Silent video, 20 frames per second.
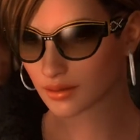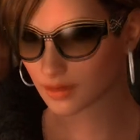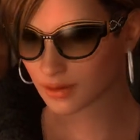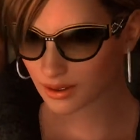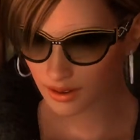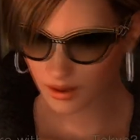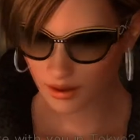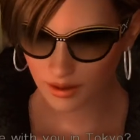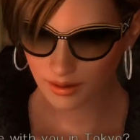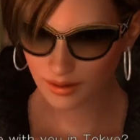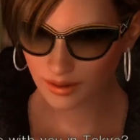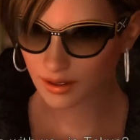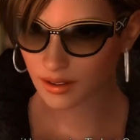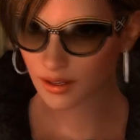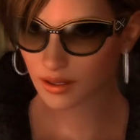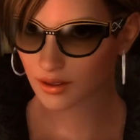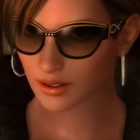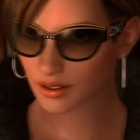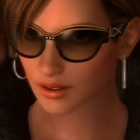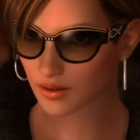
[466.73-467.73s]
Is she
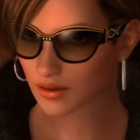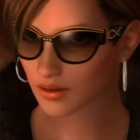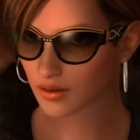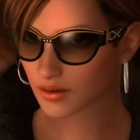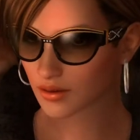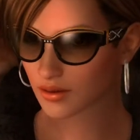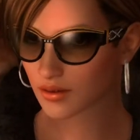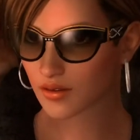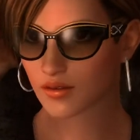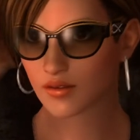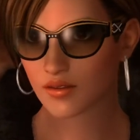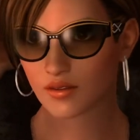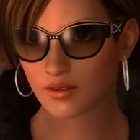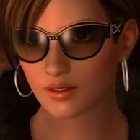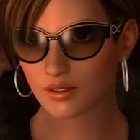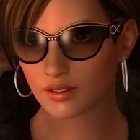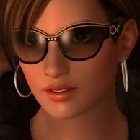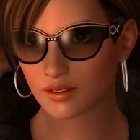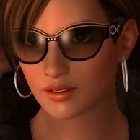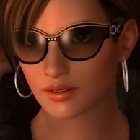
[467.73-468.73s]
here with you
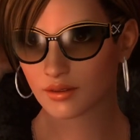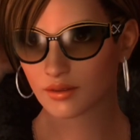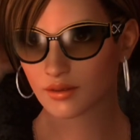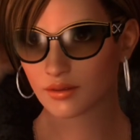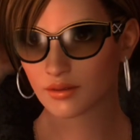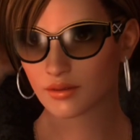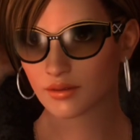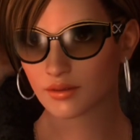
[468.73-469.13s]
in Tokyo?